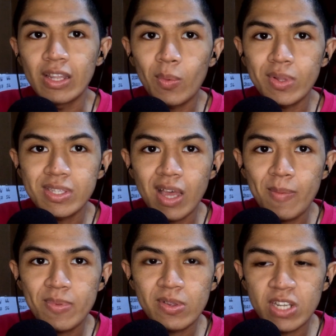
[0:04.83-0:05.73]
Hello, what's
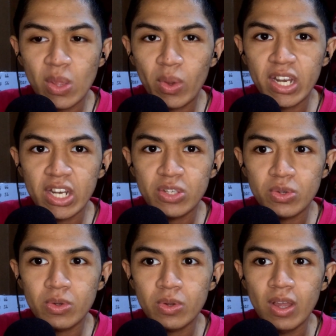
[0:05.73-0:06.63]
up? So today we're gonna
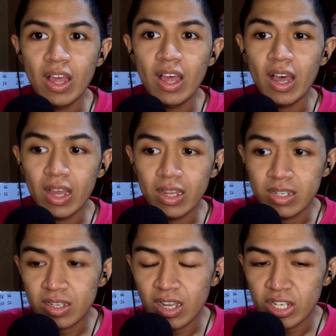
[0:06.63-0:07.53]
do a
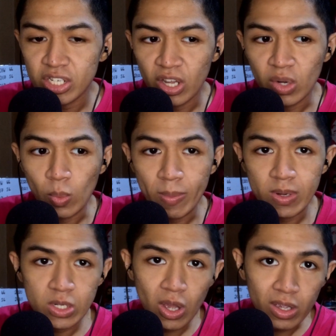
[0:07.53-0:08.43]
discussion on
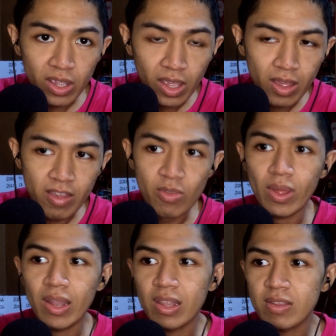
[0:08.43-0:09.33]
women talking as
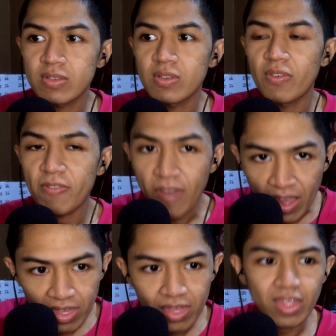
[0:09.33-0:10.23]
well as
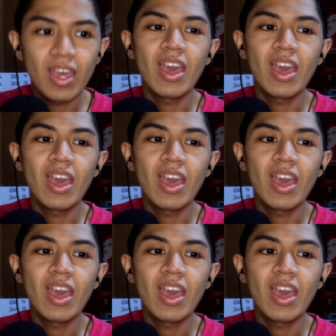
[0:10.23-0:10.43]
faith